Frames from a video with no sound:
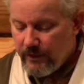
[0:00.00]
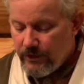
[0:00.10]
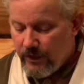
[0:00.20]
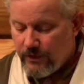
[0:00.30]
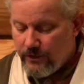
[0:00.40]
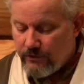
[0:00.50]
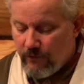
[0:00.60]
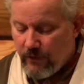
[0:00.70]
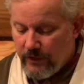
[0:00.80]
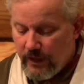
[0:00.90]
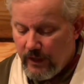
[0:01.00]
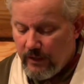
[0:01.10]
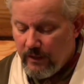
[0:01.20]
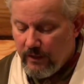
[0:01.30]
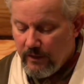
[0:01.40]
Genesis
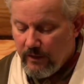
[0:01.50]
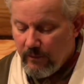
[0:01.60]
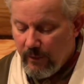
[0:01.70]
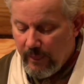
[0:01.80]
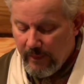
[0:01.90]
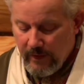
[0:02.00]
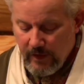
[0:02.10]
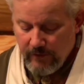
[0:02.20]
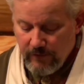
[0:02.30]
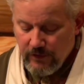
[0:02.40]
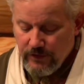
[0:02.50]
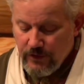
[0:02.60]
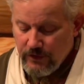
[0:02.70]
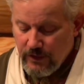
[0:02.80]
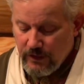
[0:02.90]
14 and verse
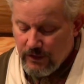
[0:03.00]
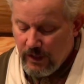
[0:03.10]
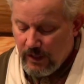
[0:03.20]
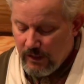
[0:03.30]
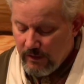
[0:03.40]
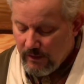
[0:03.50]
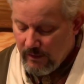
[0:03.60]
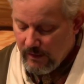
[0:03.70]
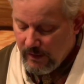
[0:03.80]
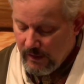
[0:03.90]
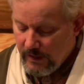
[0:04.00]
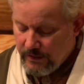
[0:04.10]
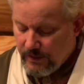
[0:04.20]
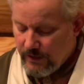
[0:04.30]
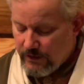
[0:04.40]
16,
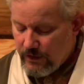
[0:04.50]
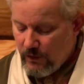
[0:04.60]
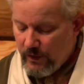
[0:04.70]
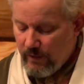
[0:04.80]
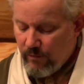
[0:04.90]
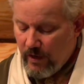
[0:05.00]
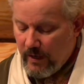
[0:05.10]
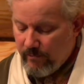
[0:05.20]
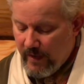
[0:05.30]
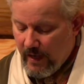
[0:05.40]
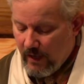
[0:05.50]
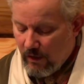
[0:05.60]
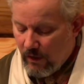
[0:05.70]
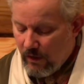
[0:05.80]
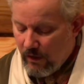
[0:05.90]
it says, so he brought back
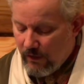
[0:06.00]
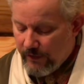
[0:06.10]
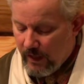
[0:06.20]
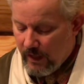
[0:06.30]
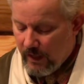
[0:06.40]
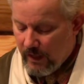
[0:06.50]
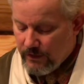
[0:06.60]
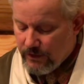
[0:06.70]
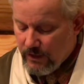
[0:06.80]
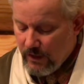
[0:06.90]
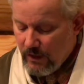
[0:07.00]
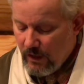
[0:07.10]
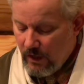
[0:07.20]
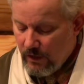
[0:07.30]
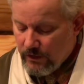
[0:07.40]
all the gods.
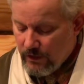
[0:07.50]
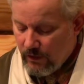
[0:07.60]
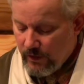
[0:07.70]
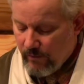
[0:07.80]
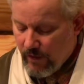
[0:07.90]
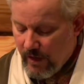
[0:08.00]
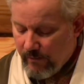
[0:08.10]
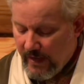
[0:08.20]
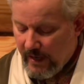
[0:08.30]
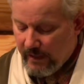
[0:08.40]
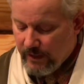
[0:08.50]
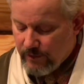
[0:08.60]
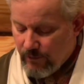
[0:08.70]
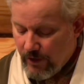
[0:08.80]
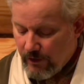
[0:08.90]
Also he brought back
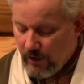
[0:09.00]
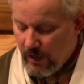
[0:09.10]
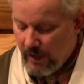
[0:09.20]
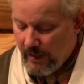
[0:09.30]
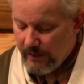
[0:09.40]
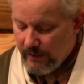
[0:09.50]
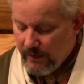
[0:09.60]
his brother Lot